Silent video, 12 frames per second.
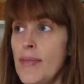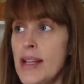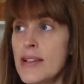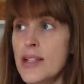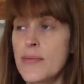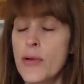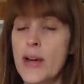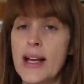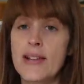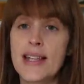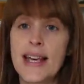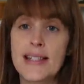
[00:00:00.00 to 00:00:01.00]
this morning
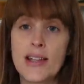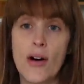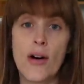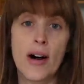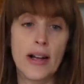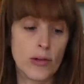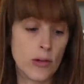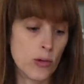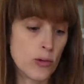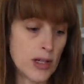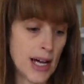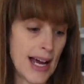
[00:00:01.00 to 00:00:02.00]
because he's got an
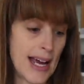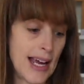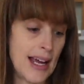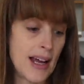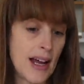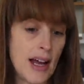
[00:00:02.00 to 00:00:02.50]
all day